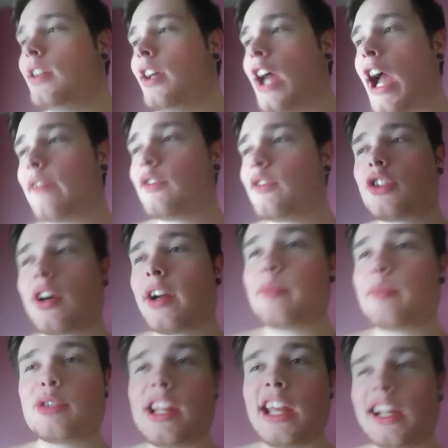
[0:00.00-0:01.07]
After trying to
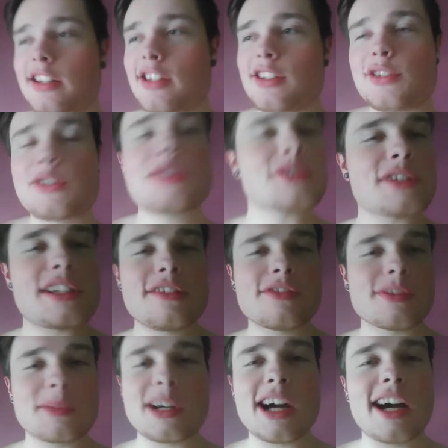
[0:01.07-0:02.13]
protect this tree
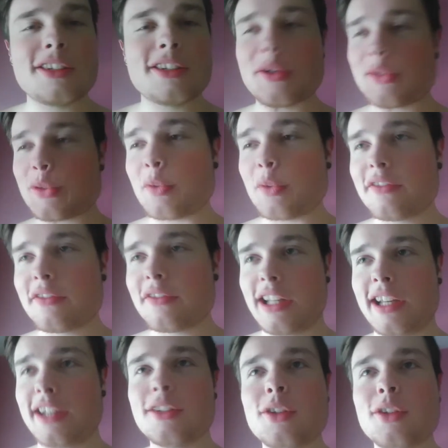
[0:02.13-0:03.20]
from God knows what for
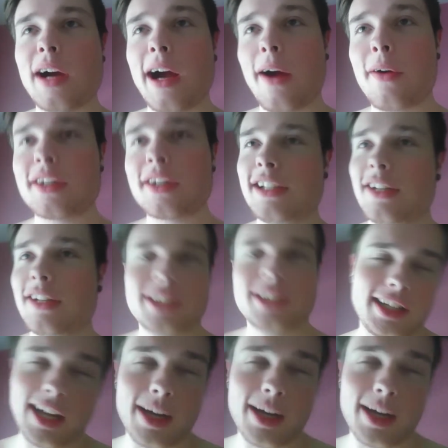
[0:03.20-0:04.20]
like 2 hours, I was like, I'm